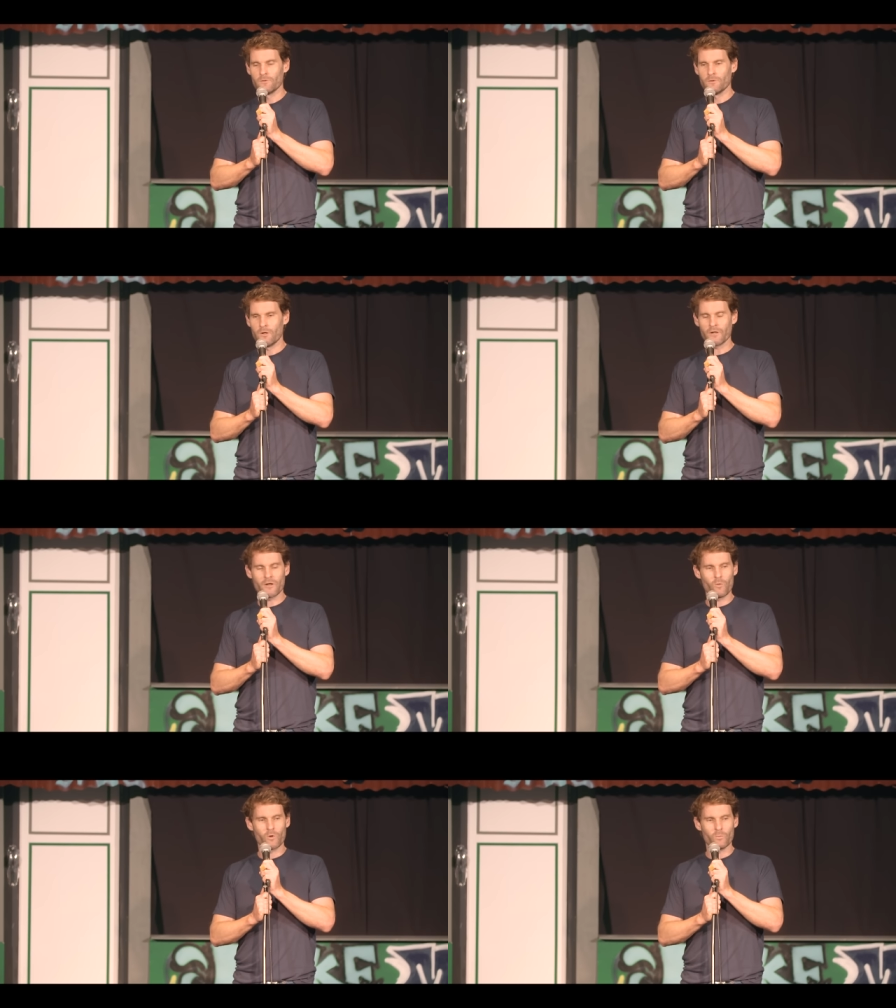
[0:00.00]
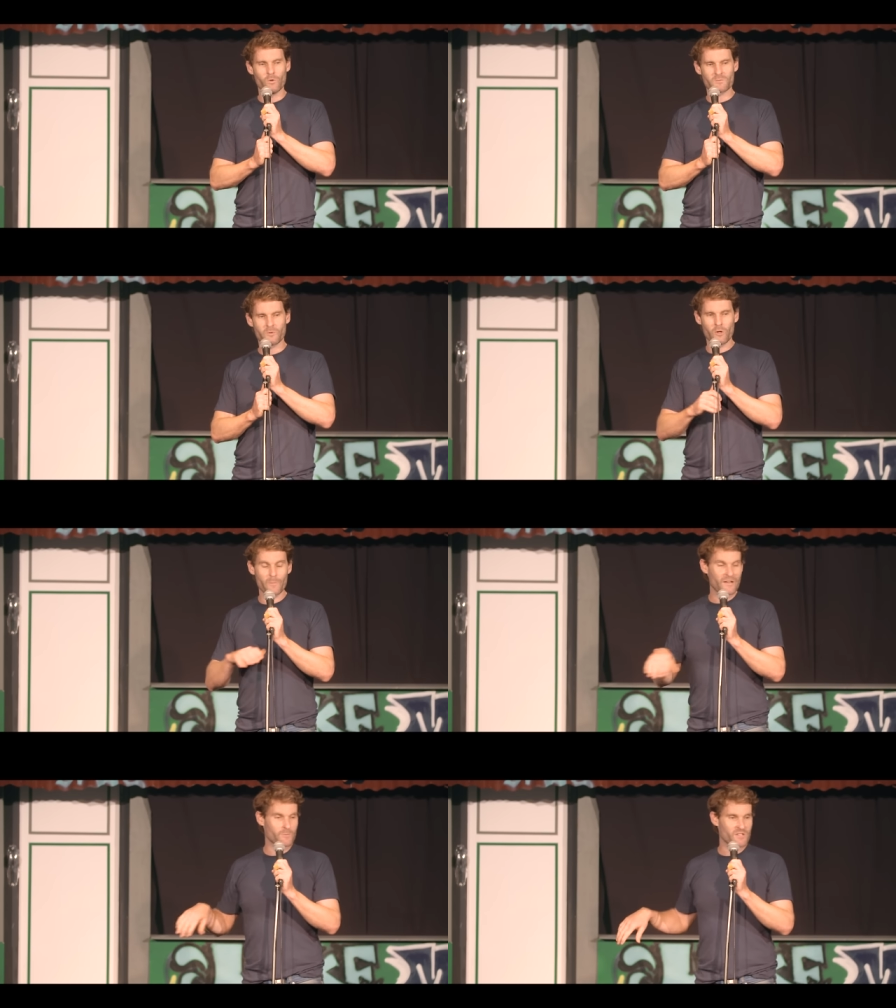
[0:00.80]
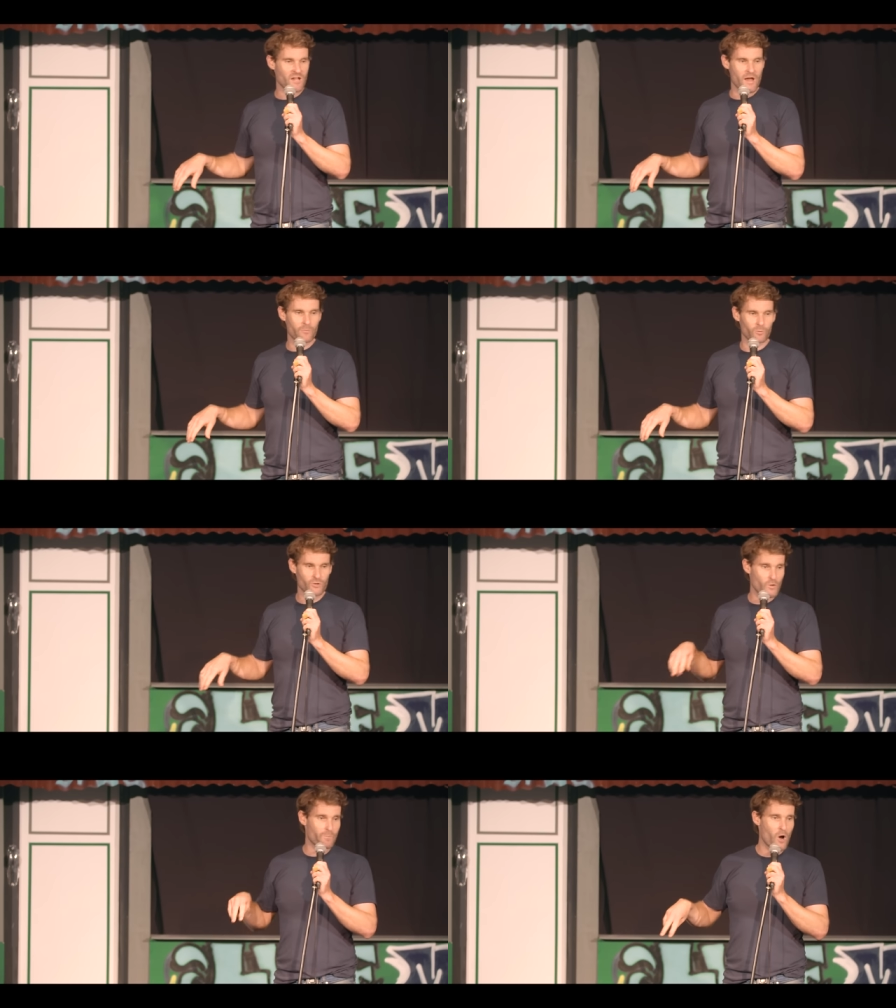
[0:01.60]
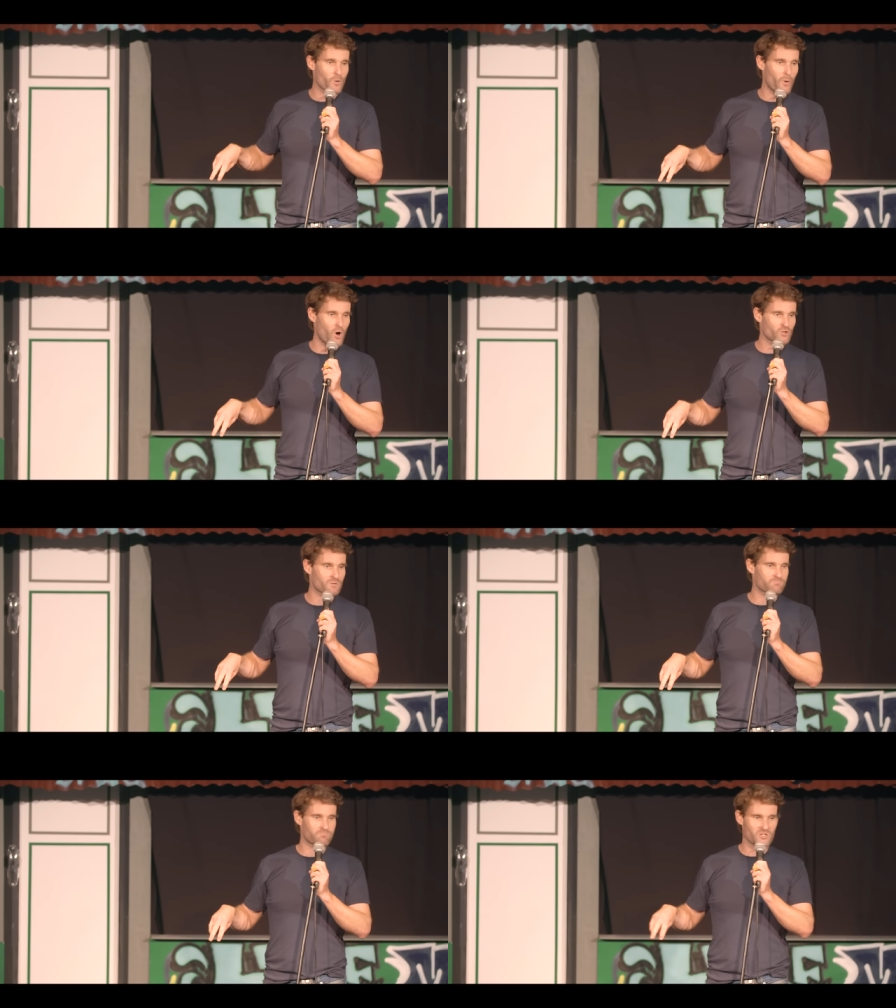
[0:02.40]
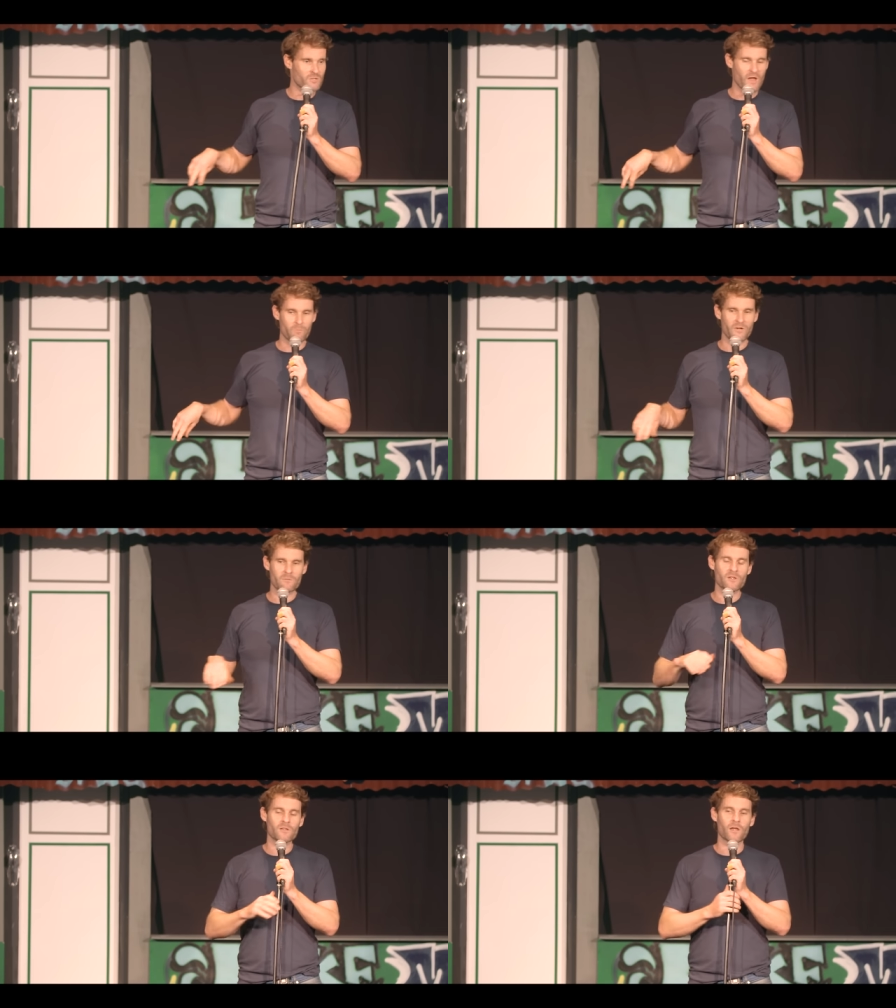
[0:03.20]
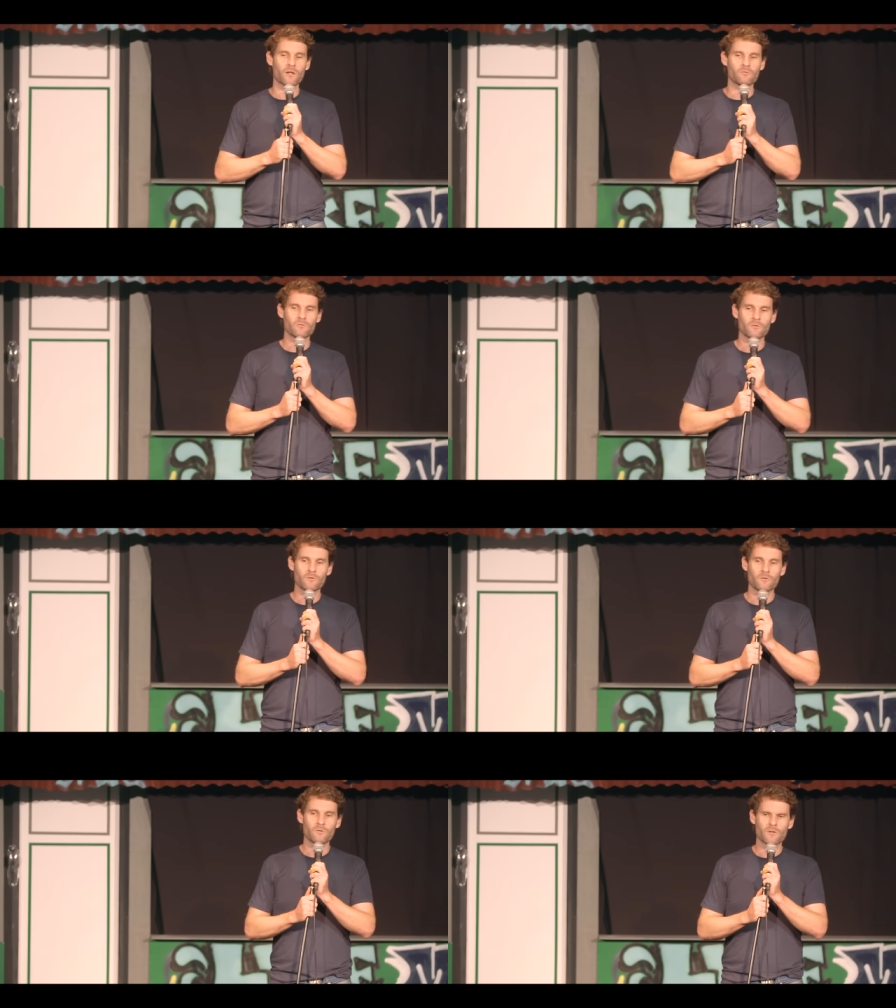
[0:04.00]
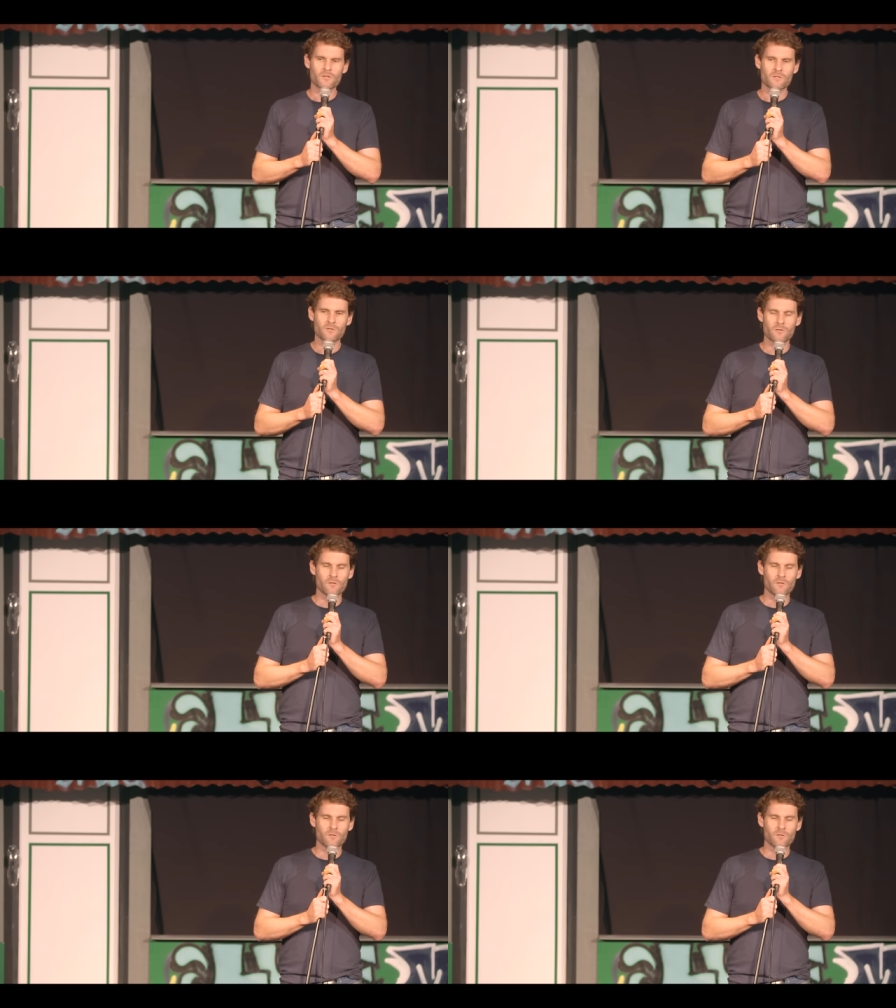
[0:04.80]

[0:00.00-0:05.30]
I didn't know what it was, but I got back to my table. Two poke bowls just about beat me there. I just...